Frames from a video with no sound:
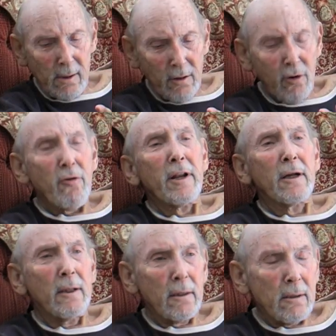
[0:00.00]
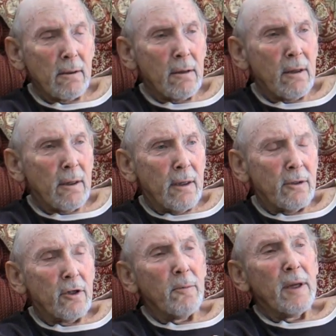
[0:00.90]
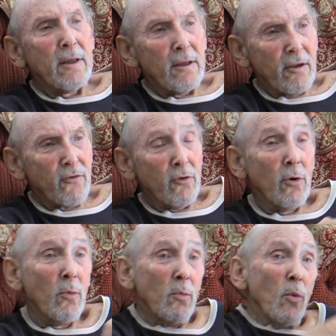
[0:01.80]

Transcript: critical. Took me into this room,